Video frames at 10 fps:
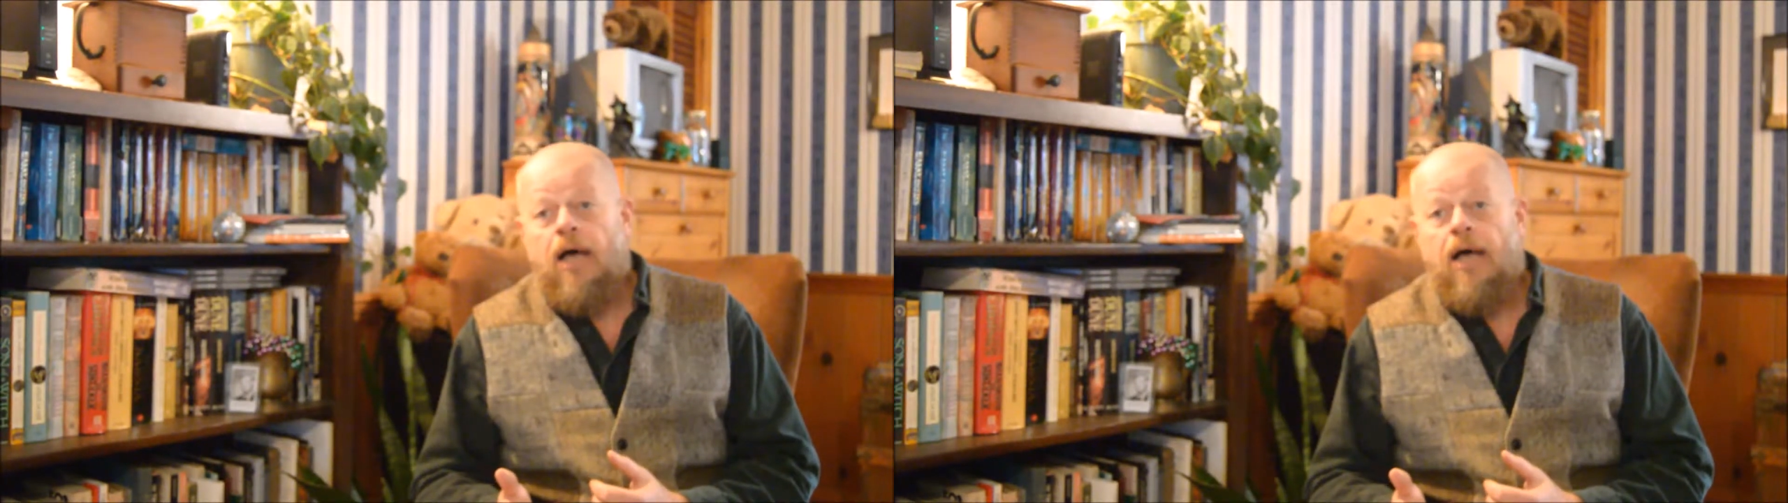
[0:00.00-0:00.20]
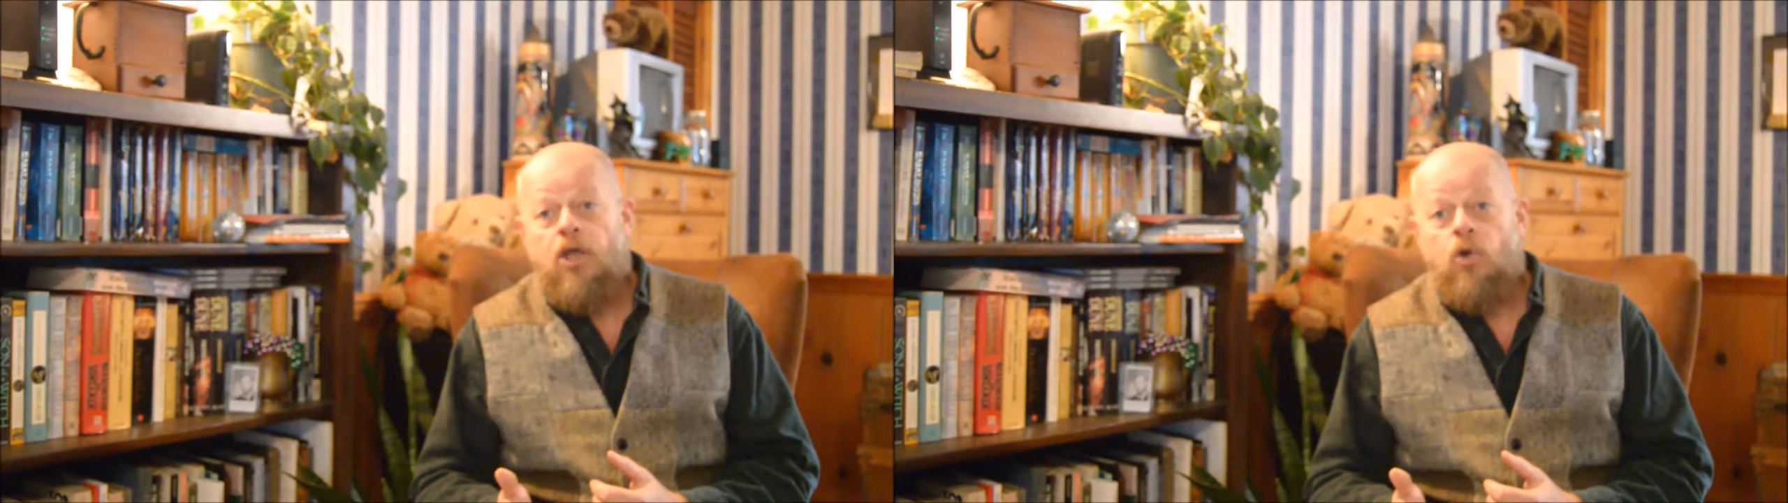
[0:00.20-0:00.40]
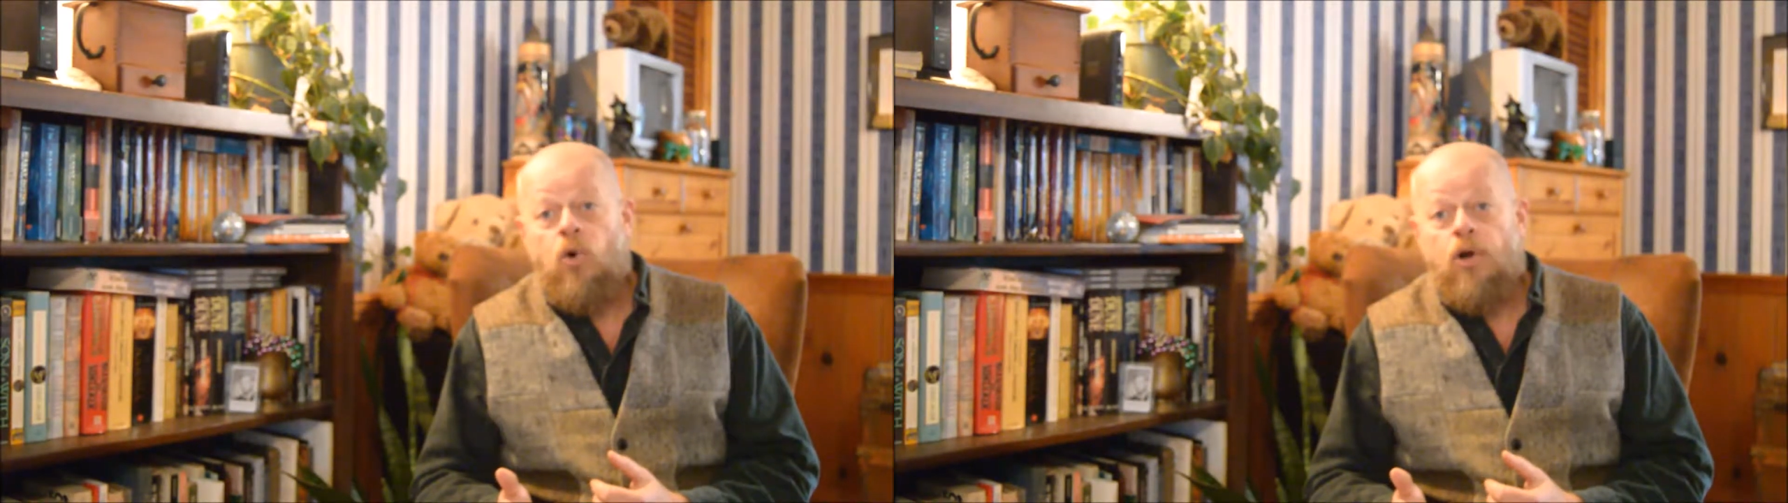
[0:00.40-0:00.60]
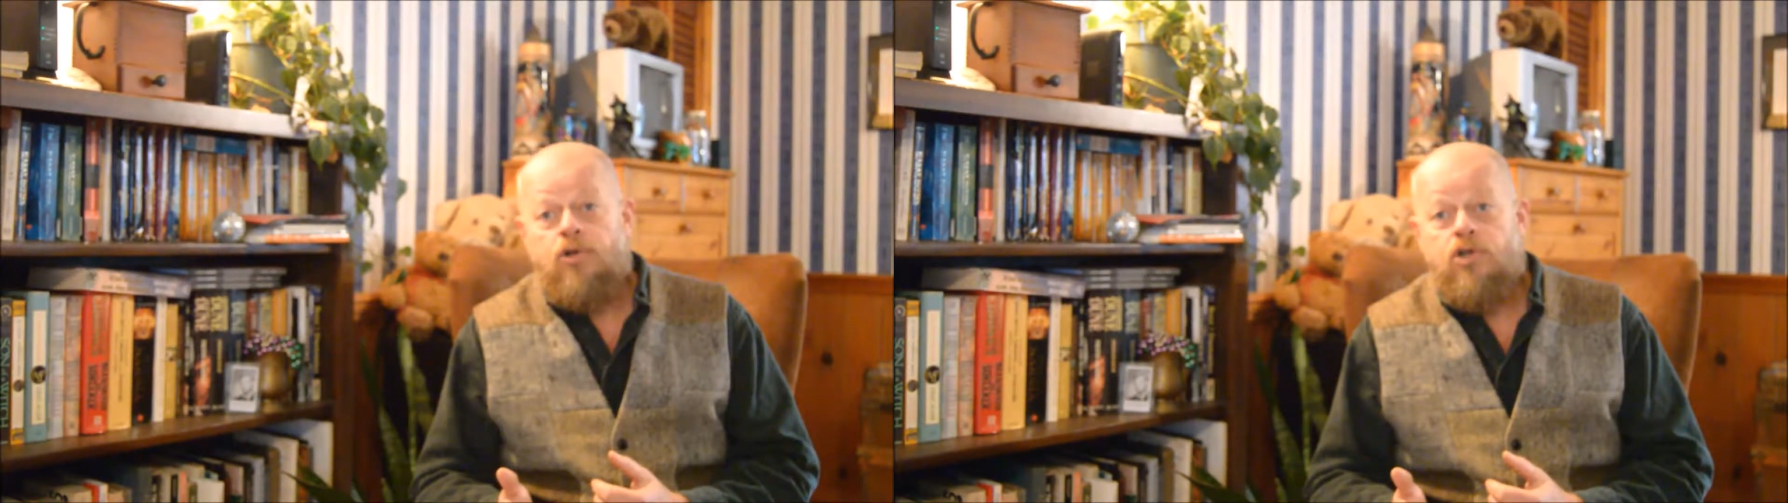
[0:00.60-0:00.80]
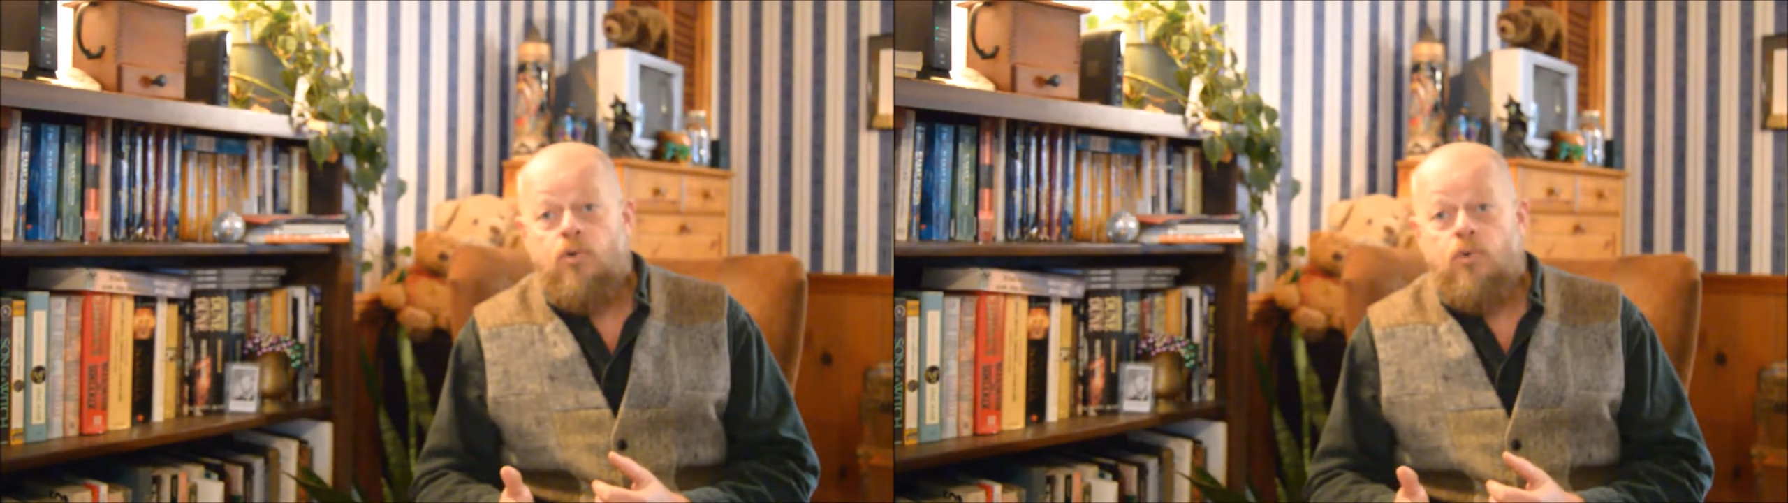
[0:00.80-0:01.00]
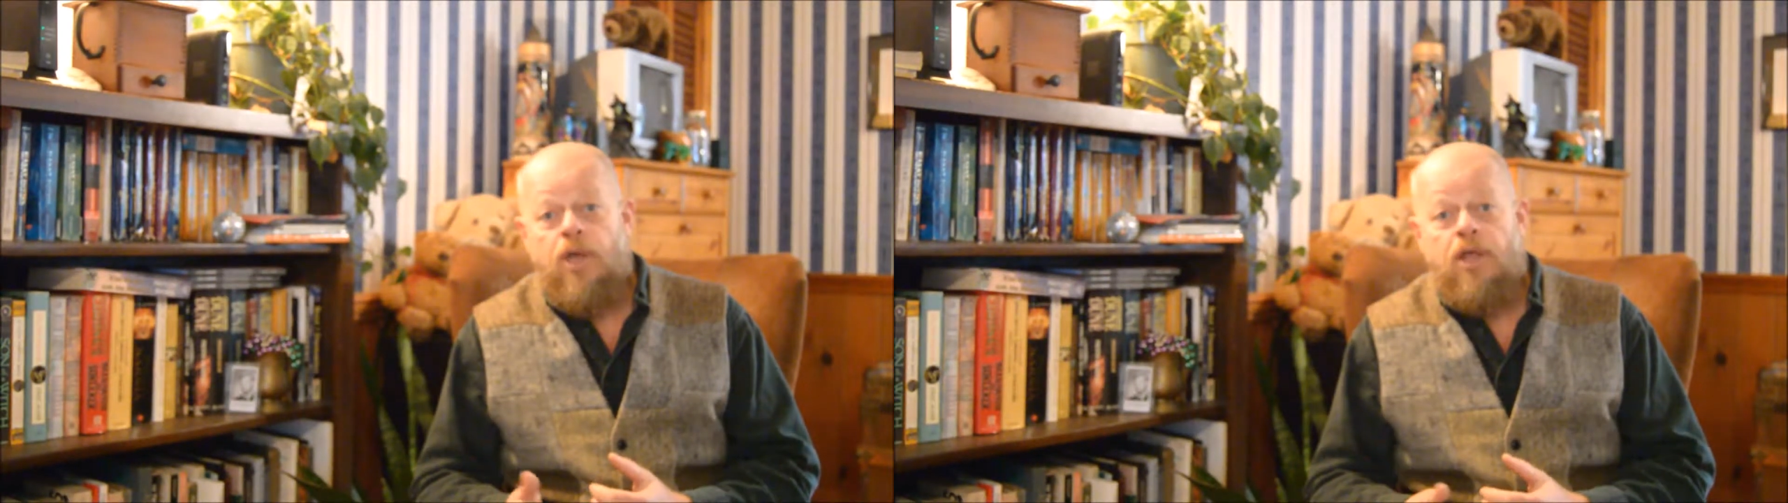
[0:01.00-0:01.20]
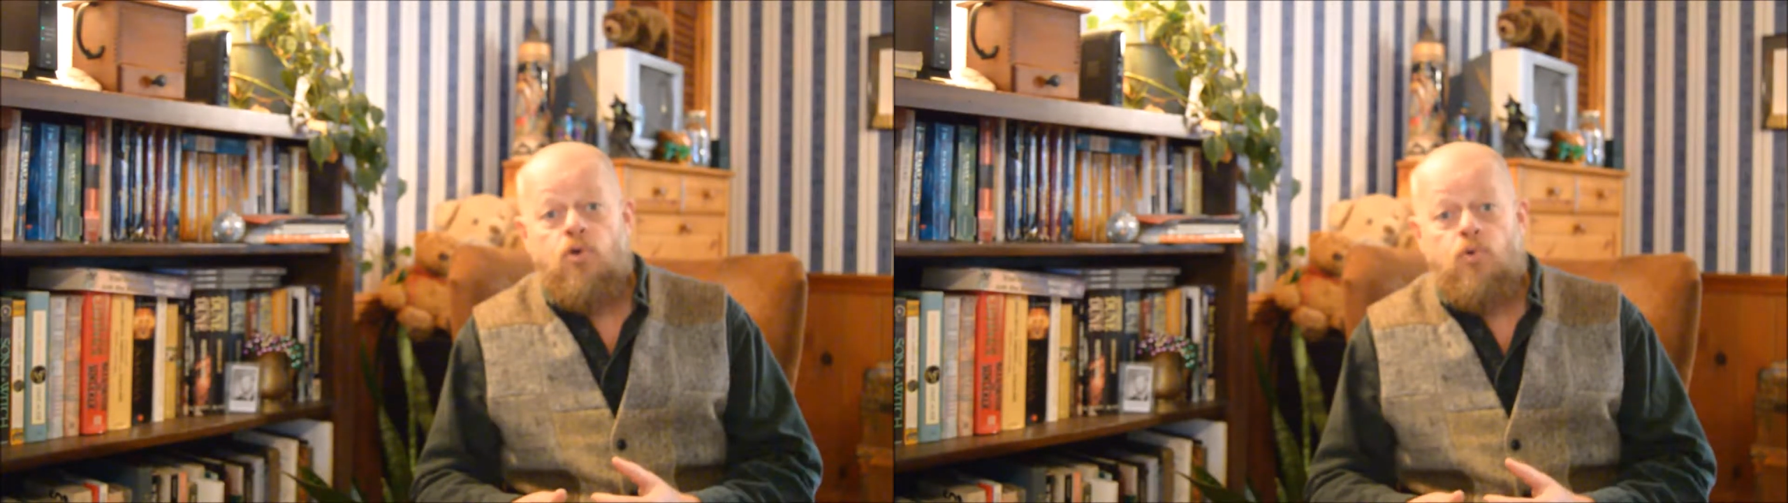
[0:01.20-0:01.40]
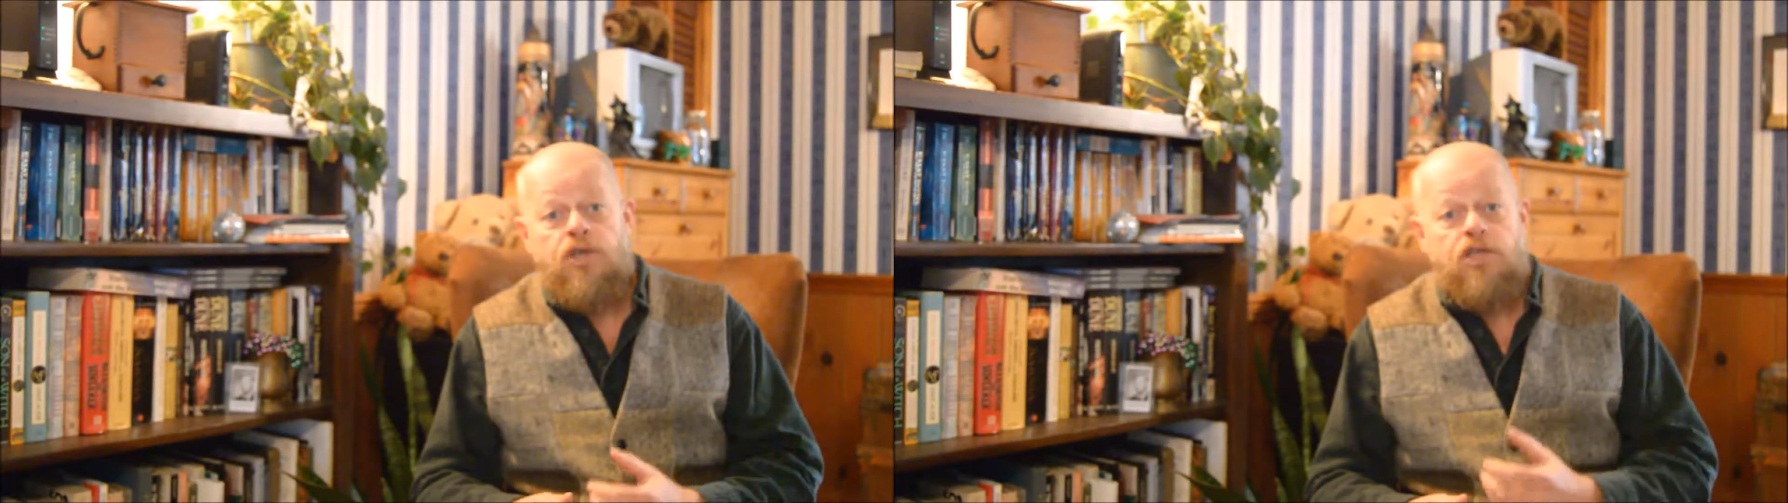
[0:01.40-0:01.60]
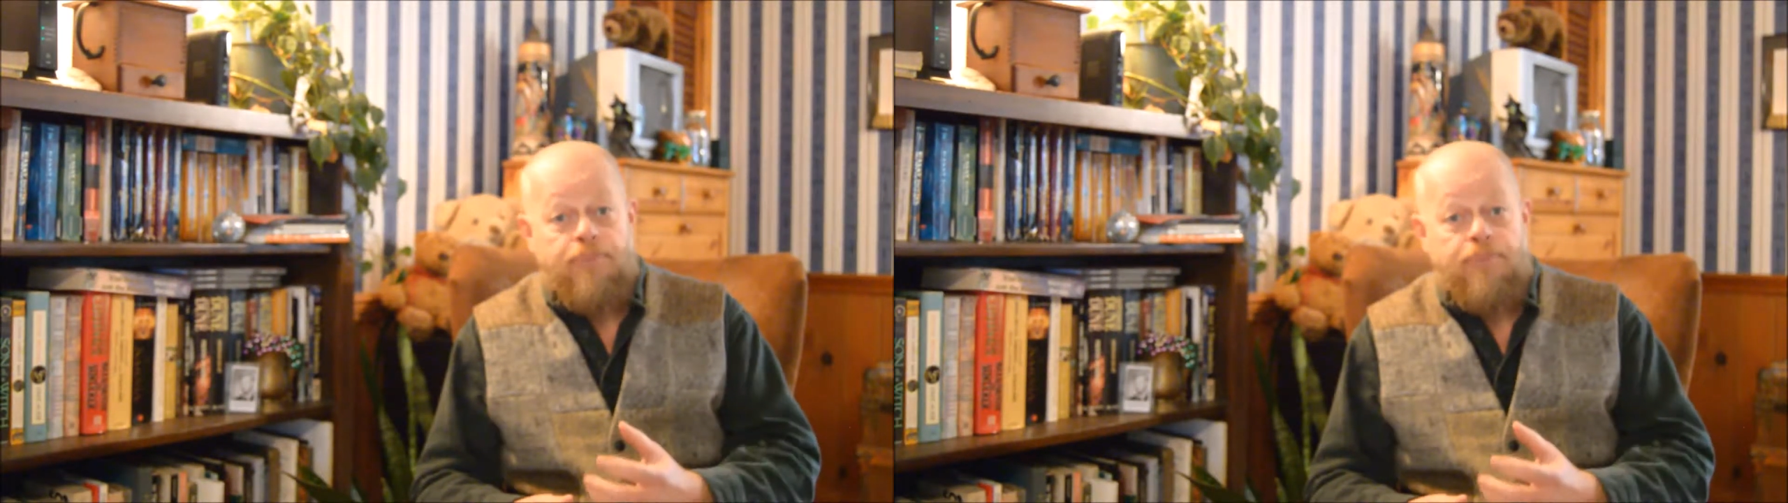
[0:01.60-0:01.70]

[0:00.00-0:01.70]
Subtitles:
in order to increase